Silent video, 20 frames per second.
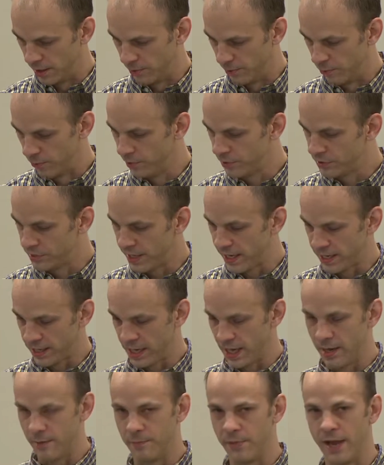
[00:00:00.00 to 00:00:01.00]
Once that
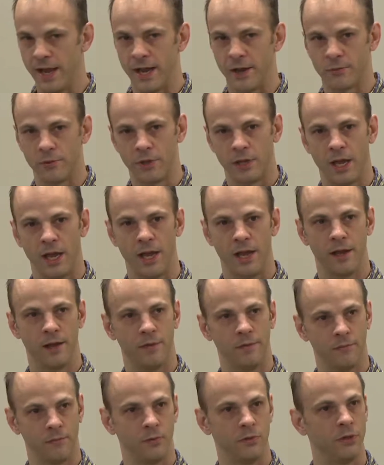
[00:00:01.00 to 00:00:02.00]
came back, we
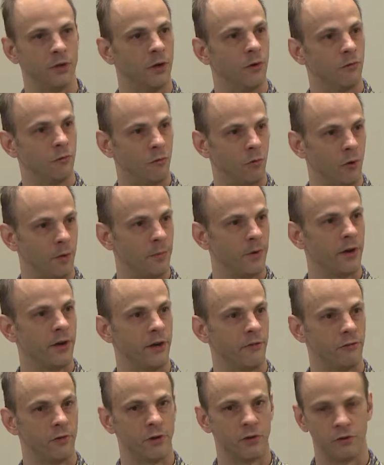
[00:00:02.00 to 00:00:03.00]
kind of, formed our different